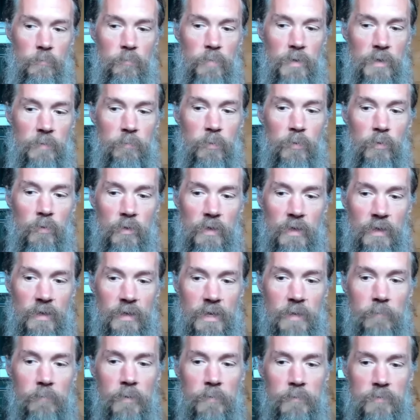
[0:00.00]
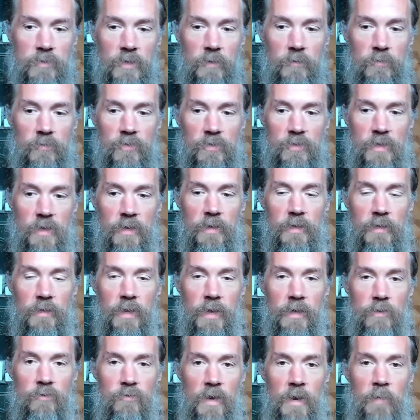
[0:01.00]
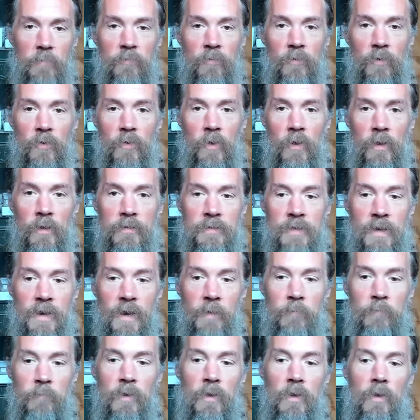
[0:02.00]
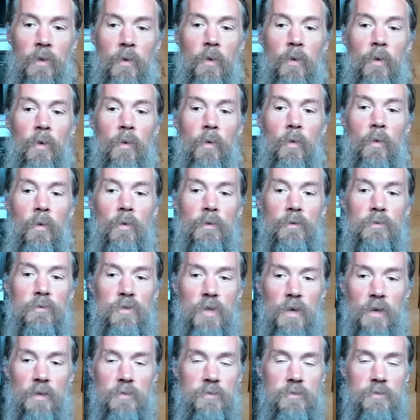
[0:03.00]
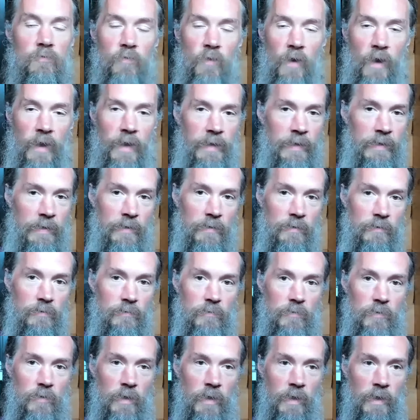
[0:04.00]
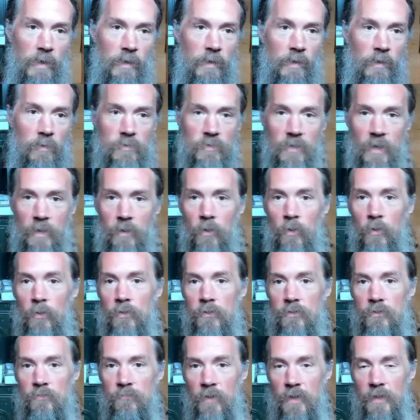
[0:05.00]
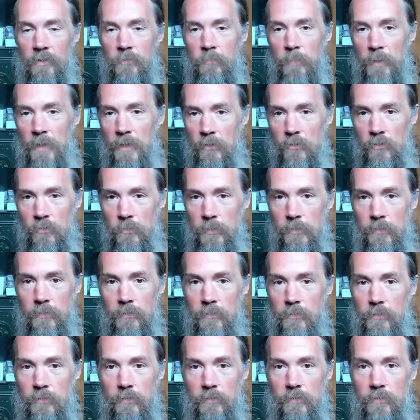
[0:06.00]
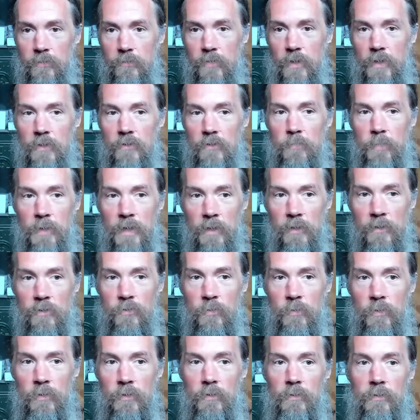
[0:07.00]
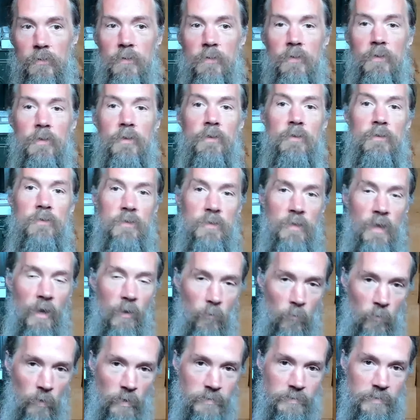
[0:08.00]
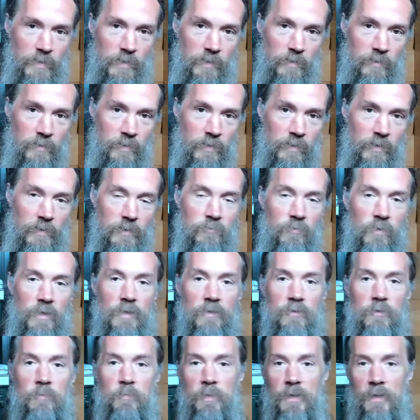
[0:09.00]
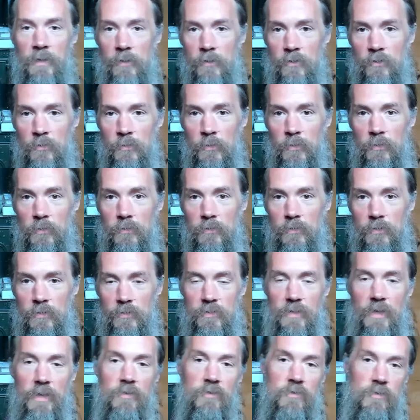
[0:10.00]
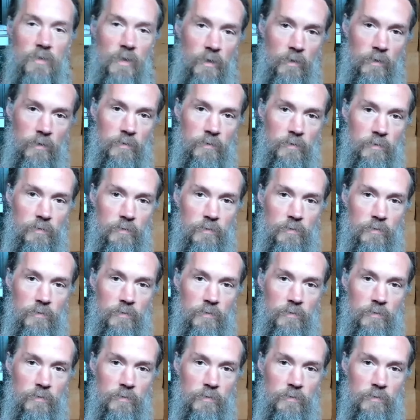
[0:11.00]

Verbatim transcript: people can keep themselves stuck in that trap for a long time, justifying it, you know, saying, oh, this is very spiritual. It's very spiritual to not want anything. It's very spiritual to stay stuck.